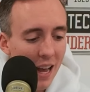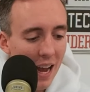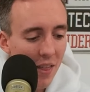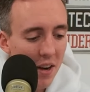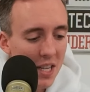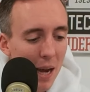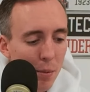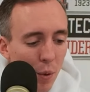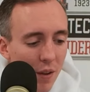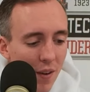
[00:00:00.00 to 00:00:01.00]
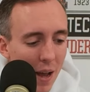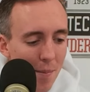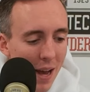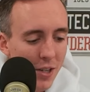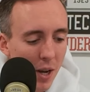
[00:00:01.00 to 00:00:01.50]
And then a top 25
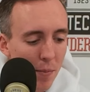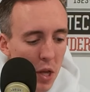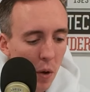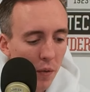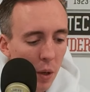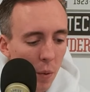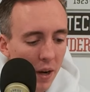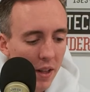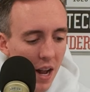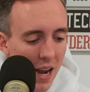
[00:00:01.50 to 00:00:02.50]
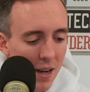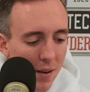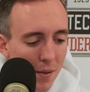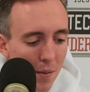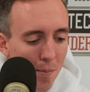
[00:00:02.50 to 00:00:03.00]
matchup, the only one of the night,
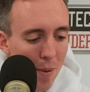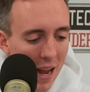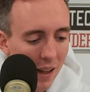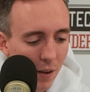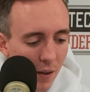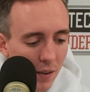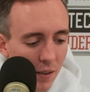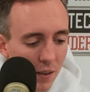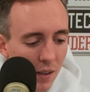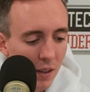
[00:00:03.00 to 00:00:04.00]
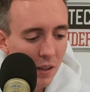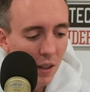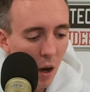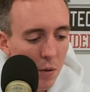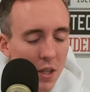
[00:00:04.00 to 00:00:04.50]
Baylor
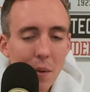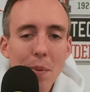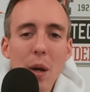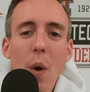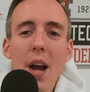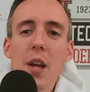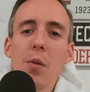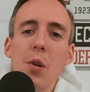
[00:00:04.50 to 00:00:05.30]
hosting BYU.